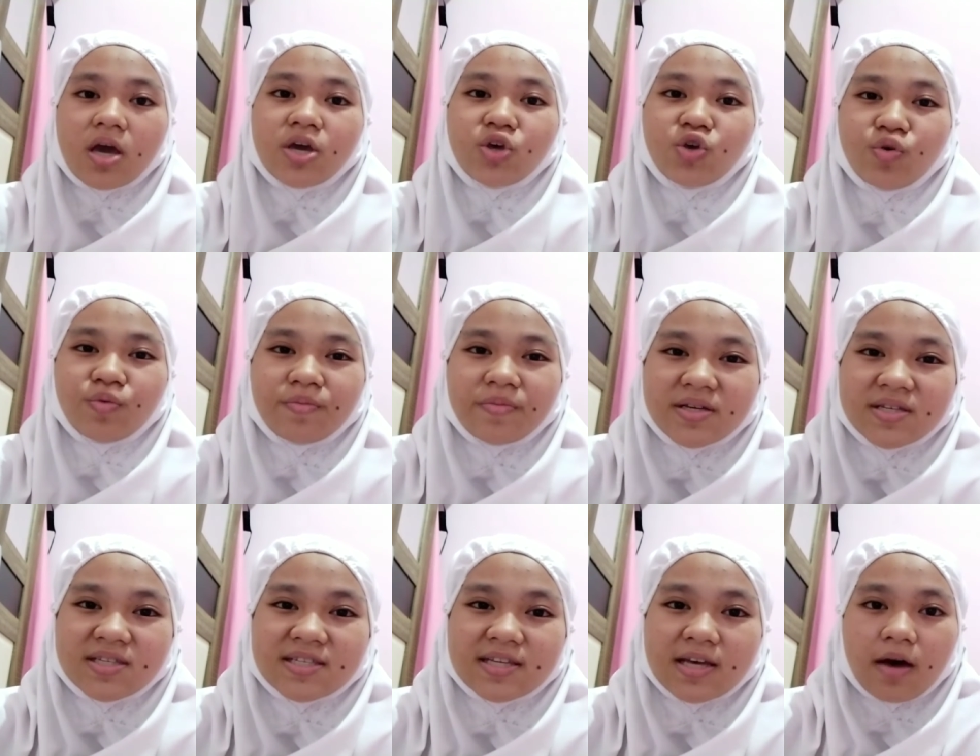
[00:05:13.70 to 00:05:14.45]
You
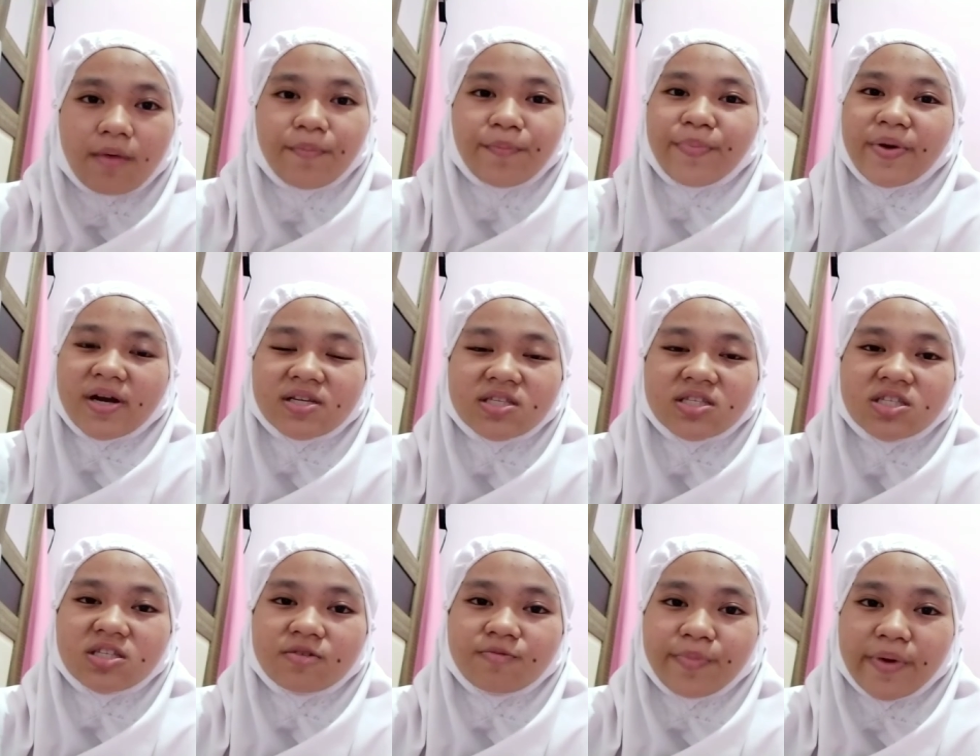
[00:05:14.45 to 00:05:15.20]
must
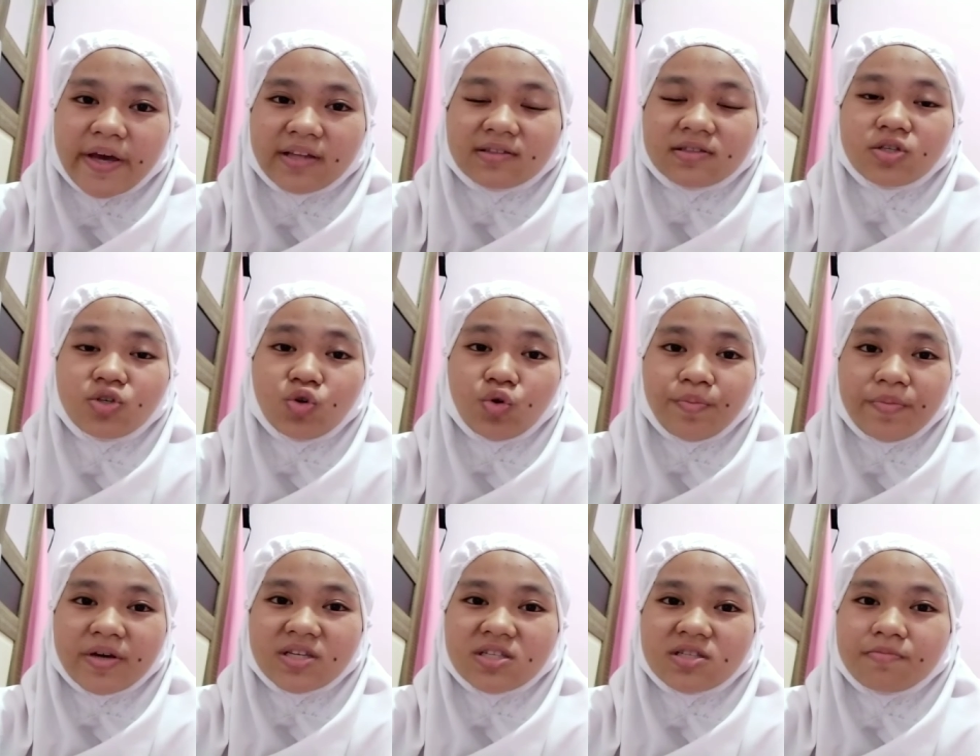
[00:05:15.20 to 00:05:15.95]
participate, you
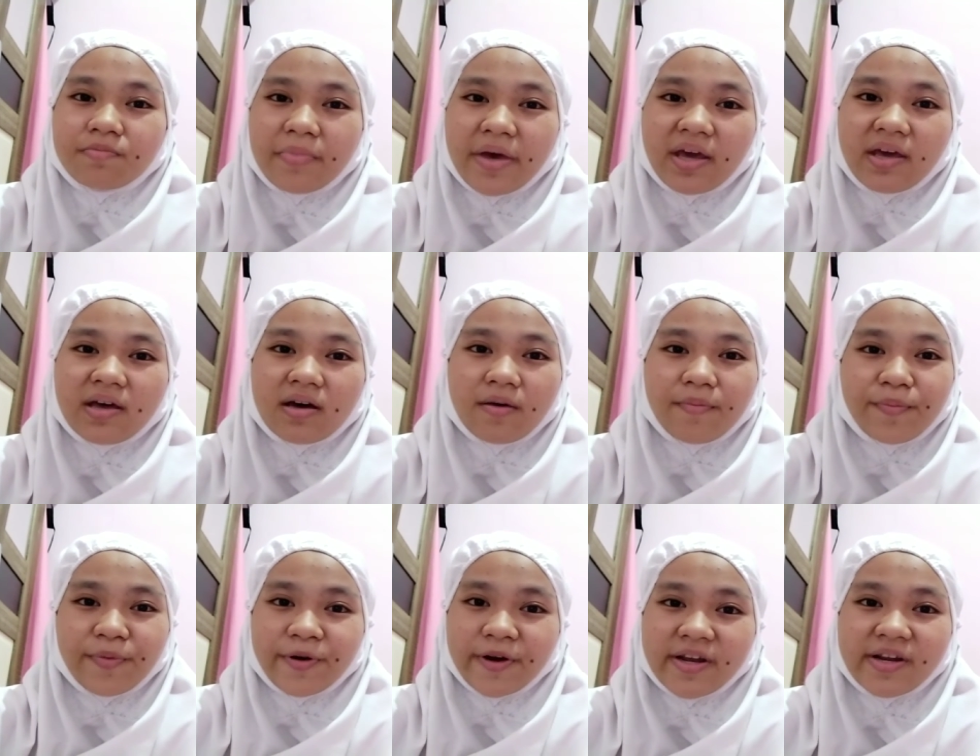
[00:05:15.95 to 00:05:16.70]
must make a
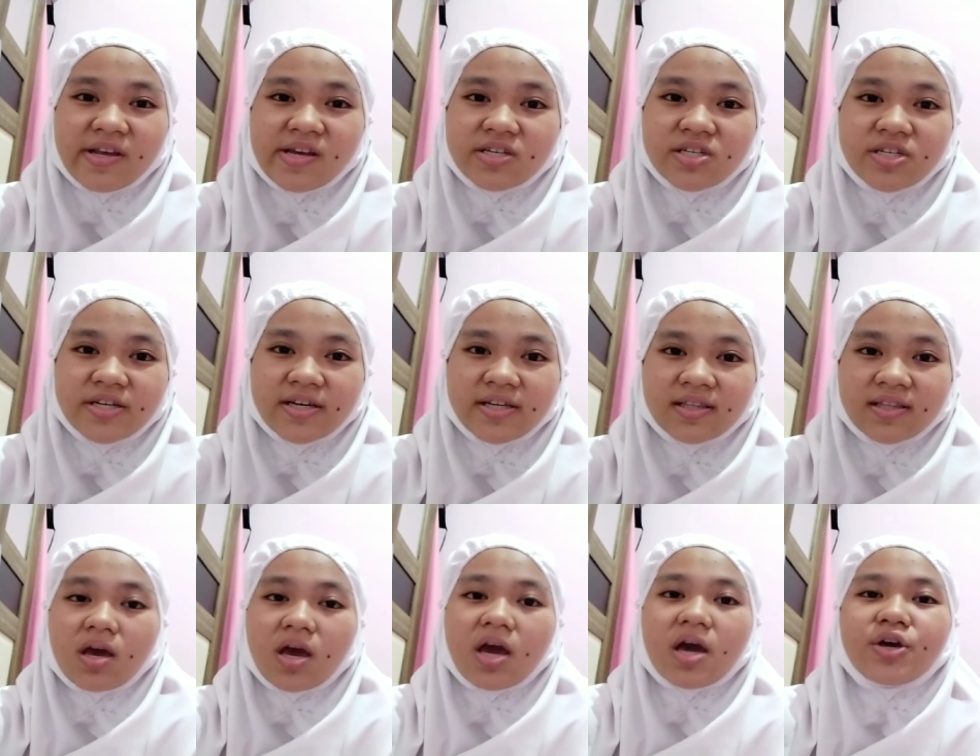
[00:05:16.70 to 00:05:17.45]
prediction,
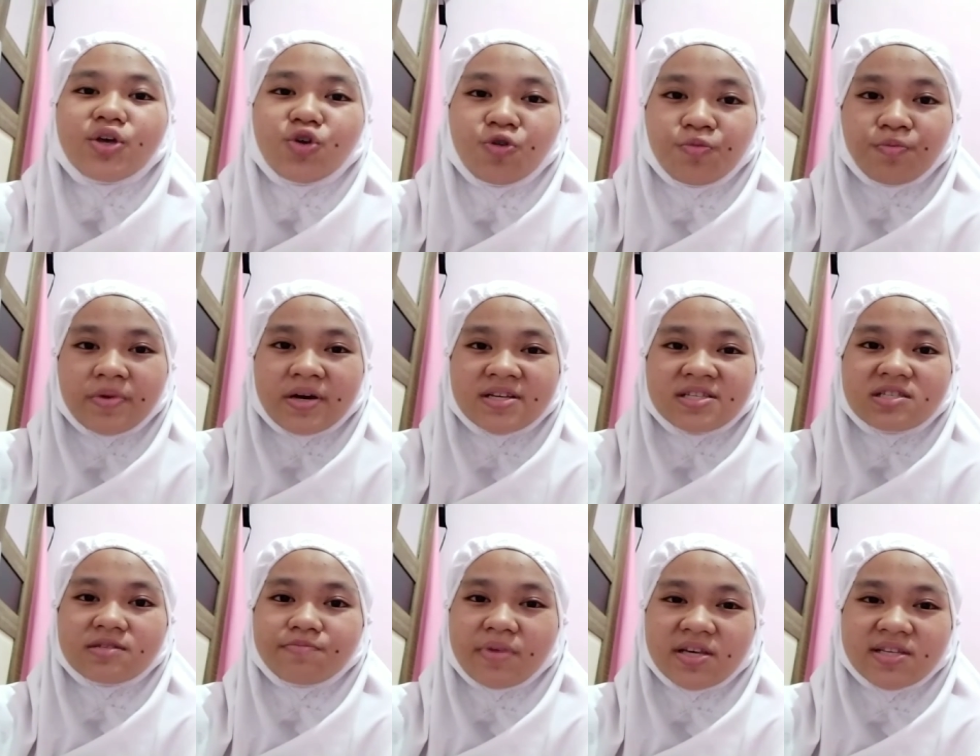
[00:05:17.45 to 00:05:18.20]
you
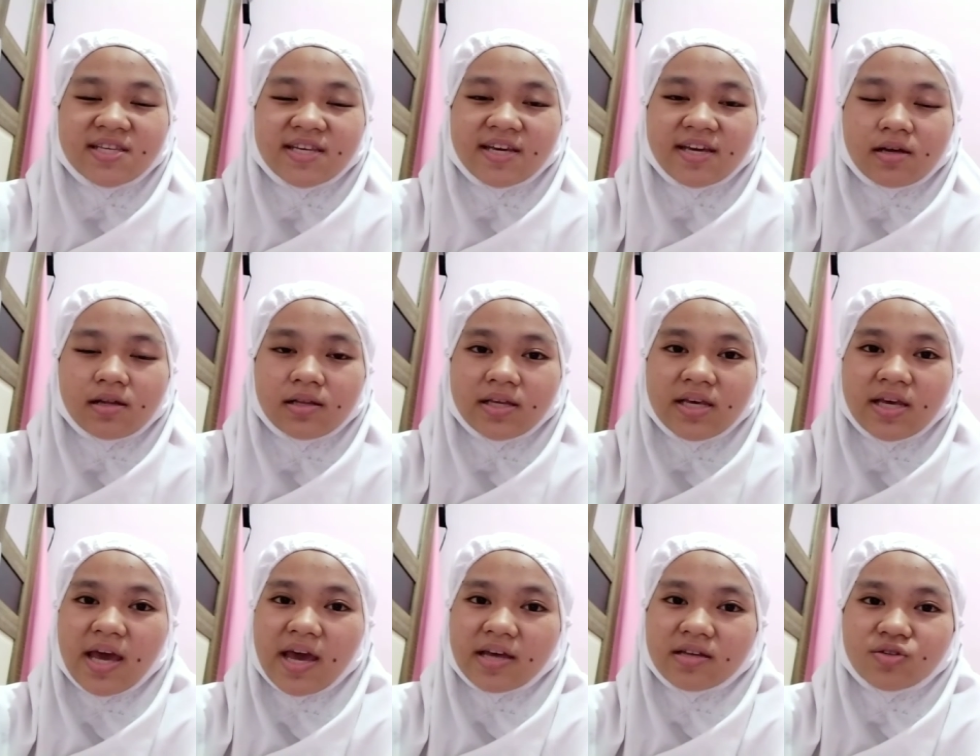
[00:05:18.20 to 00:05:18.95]
must
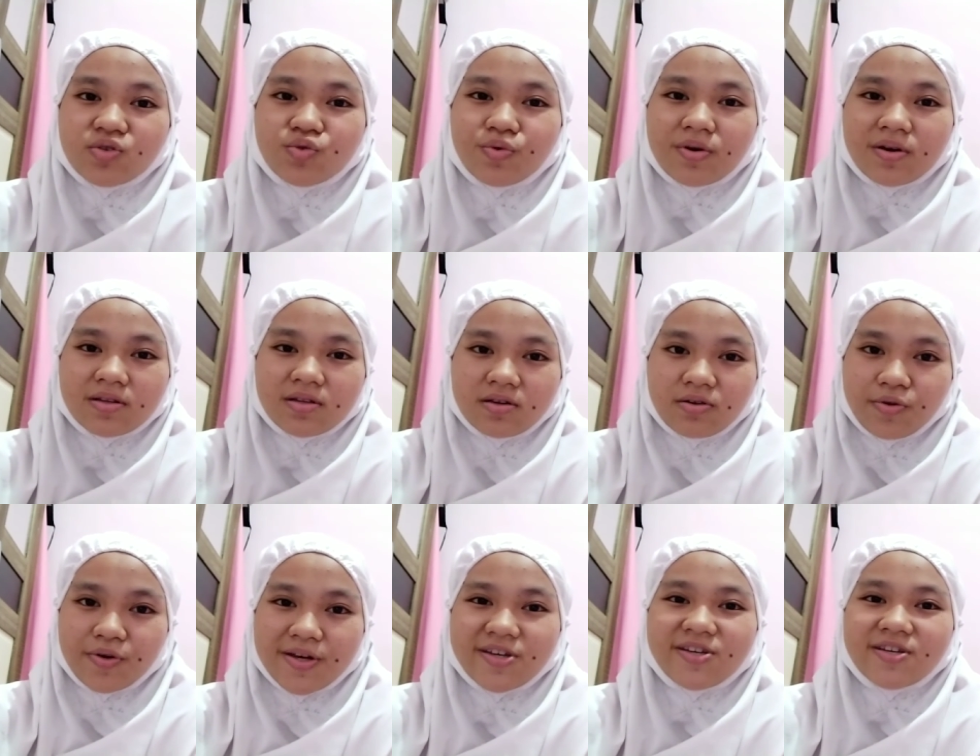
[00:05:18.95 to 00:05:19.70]
basically answer the
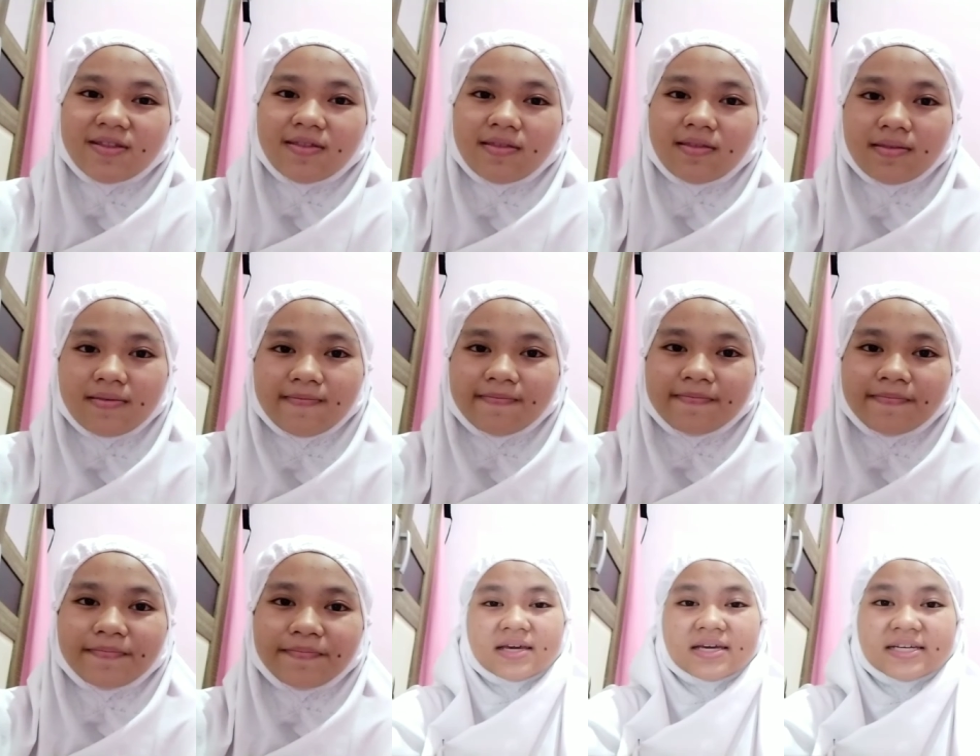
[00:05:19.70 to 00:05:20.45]
question.
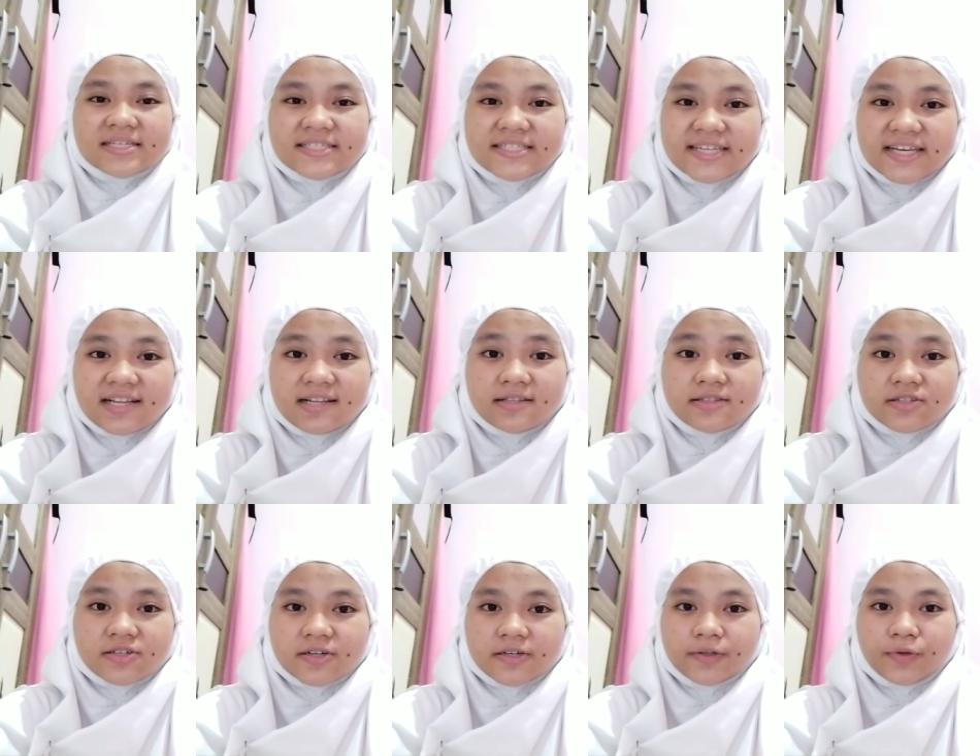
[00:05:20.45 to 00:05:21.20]

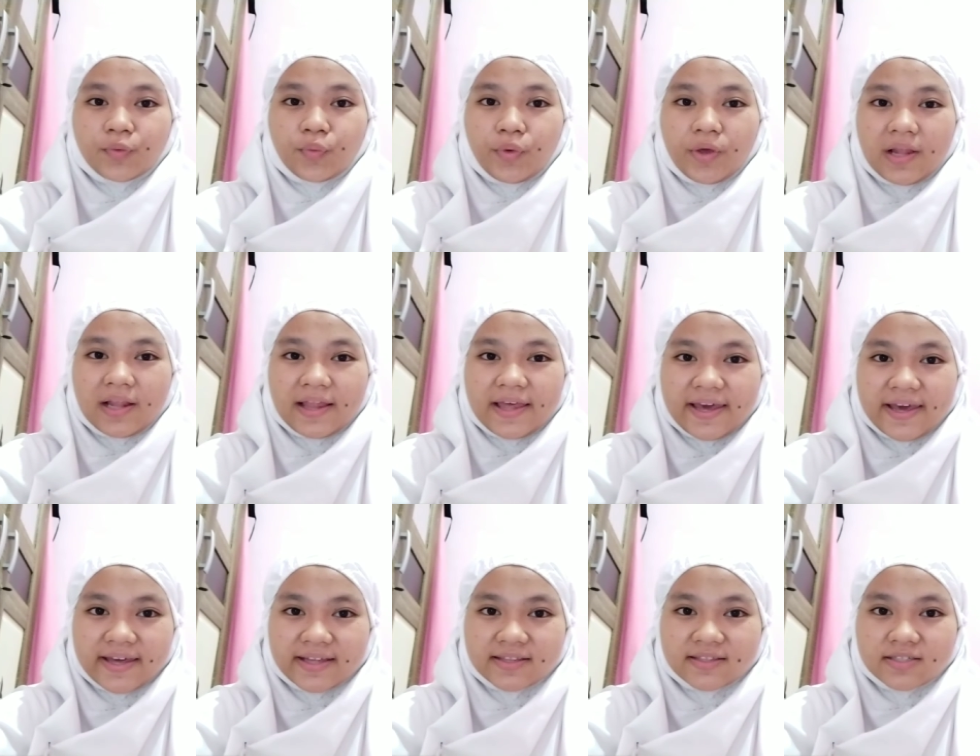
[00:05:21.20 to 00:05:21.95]
Children will
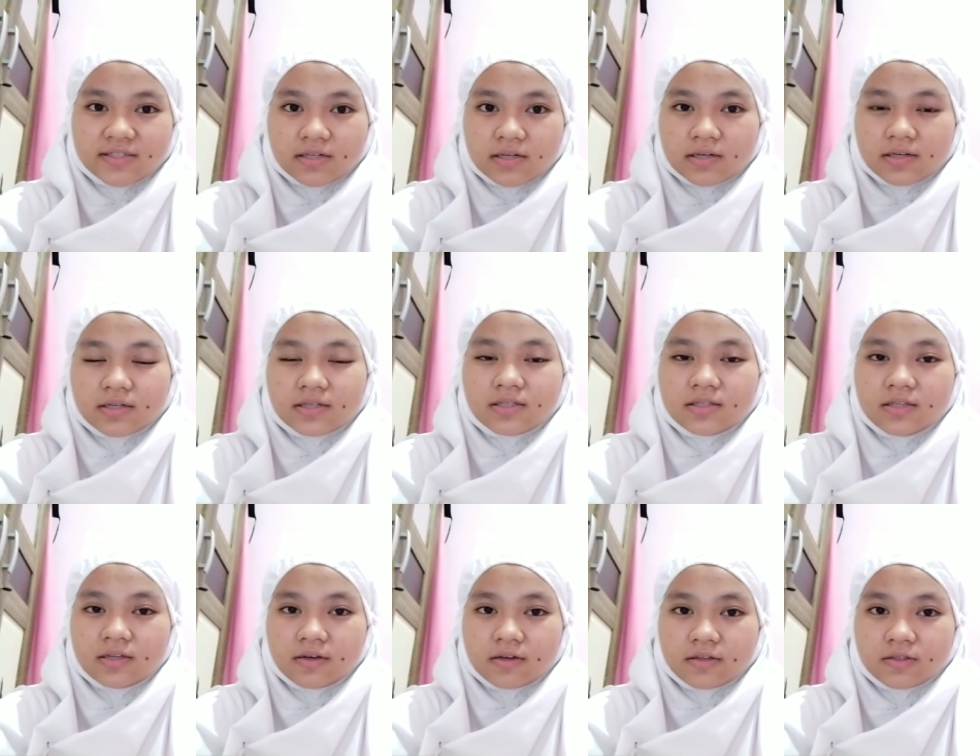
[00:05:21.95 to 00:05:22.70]
enter
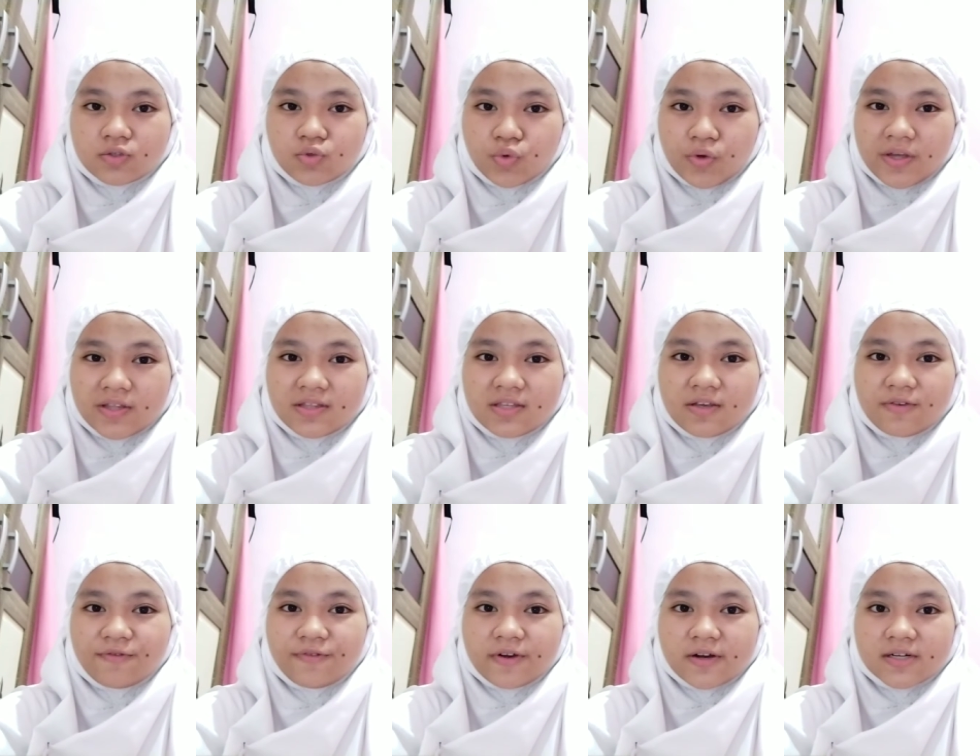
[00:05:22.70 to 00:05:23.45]
the
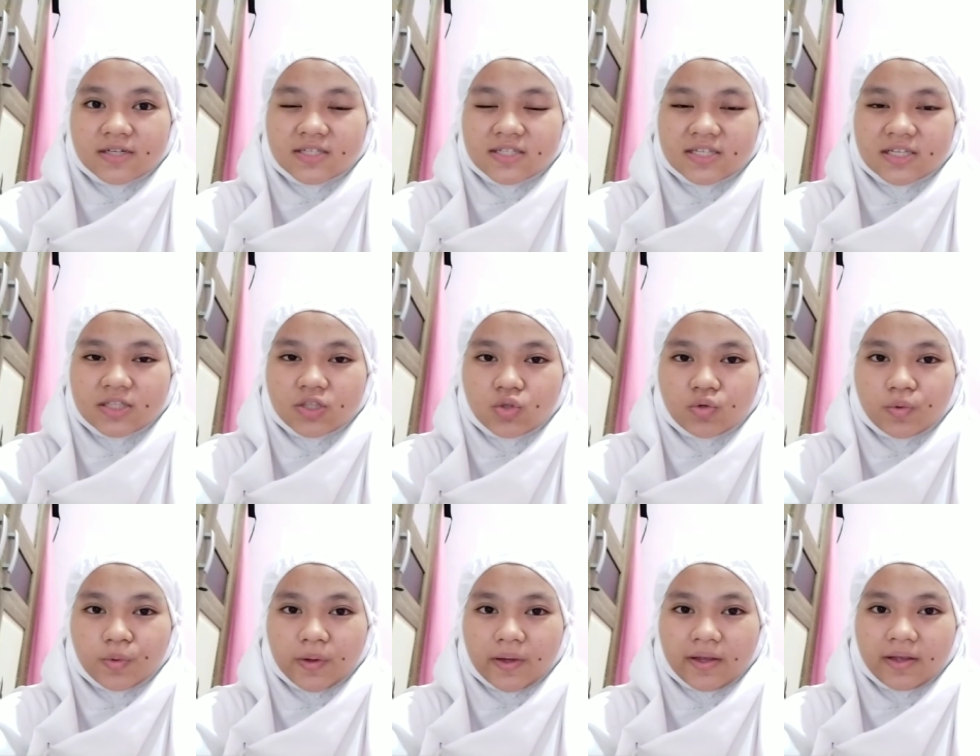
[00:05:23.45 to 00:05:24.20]
21st
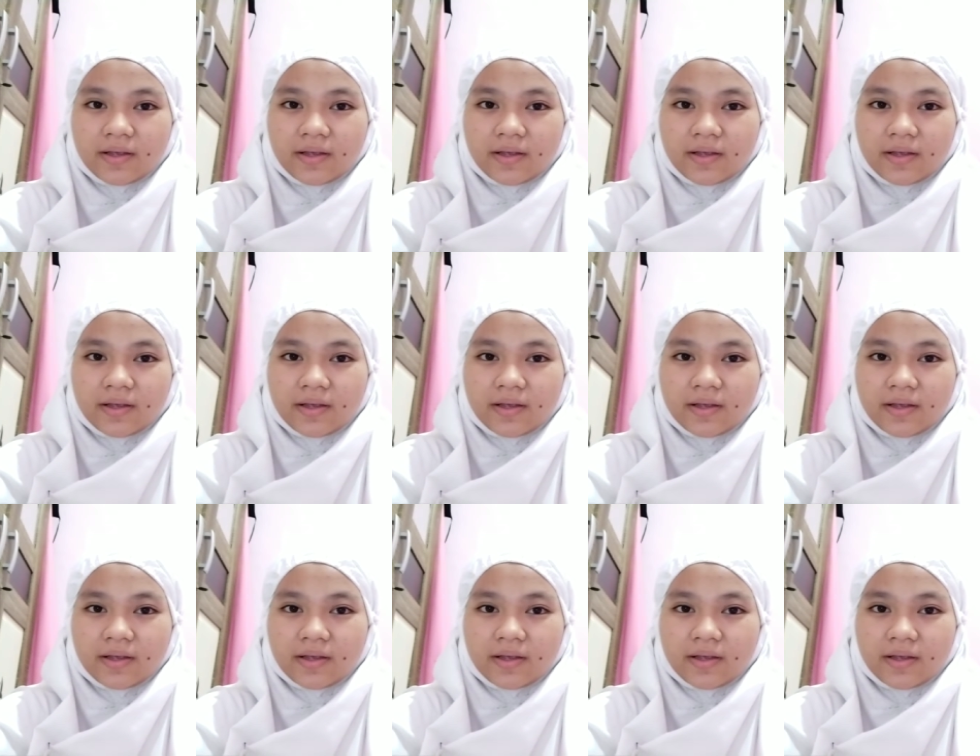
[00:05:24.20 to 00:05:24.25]
century.